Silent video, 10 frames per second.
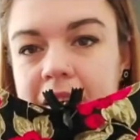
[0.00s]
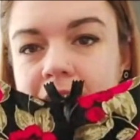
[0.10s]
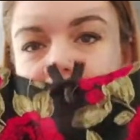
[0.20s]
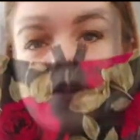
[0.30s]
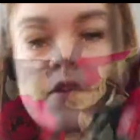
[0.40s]

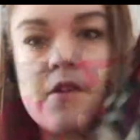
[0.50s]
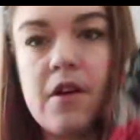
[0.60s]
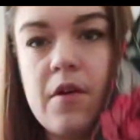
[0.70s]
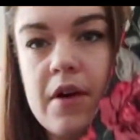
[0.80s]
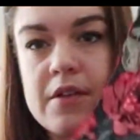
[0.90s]
We then
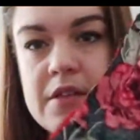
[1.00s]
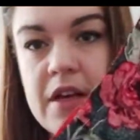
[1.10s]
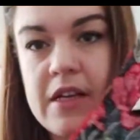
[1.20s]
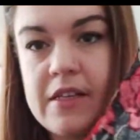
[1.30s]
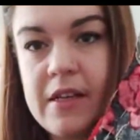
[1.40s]
sew our
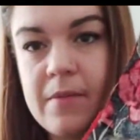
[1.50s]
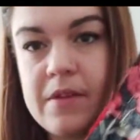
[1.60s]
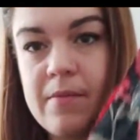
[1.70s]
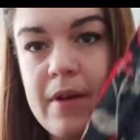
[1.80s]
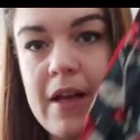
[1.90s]
side seams
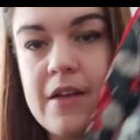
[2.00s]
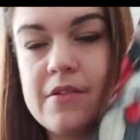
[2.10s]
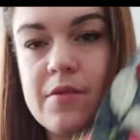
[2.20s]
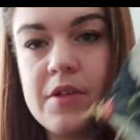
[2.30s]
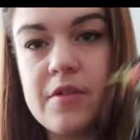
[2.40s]
in place,
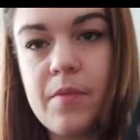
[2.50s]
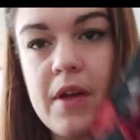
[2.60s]
so we just